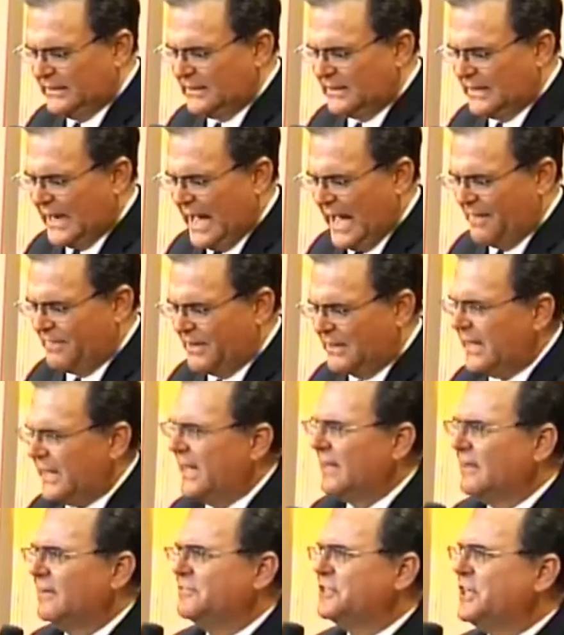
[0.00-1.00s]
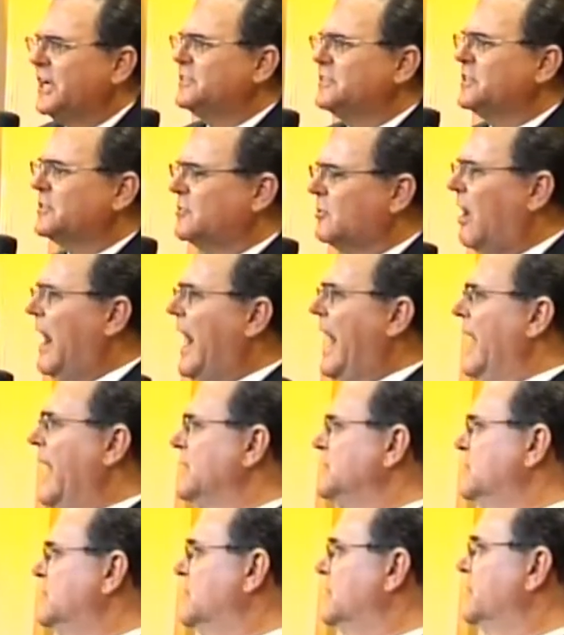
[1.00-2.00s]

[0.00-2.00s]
deny the deity of Jesus Christ.